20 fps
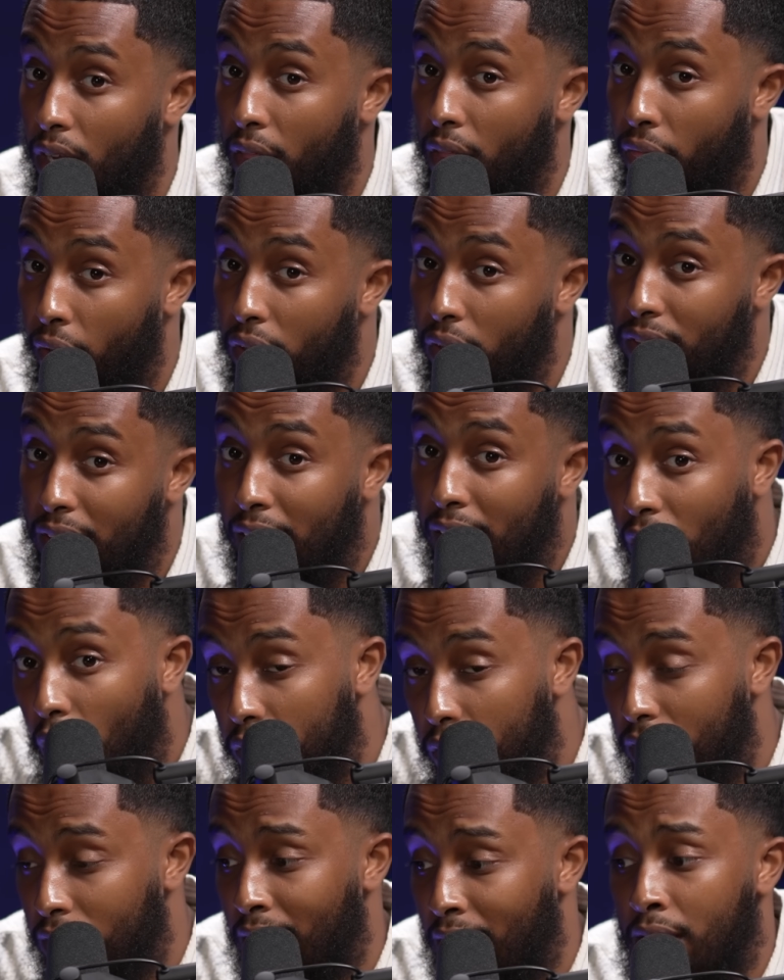
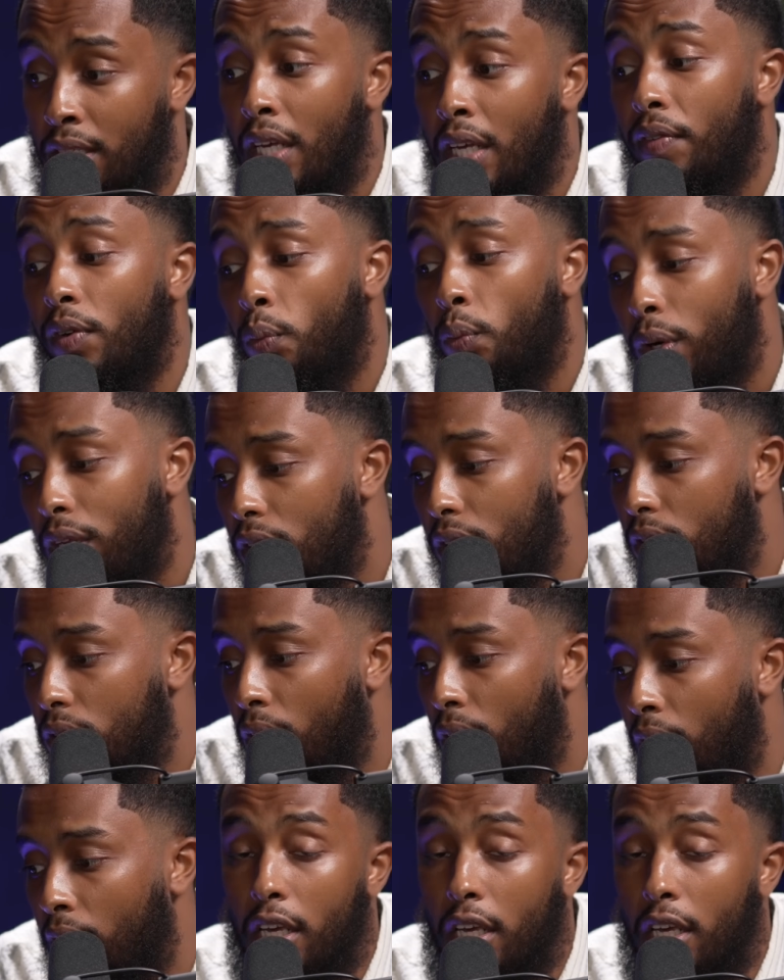and 7 wins,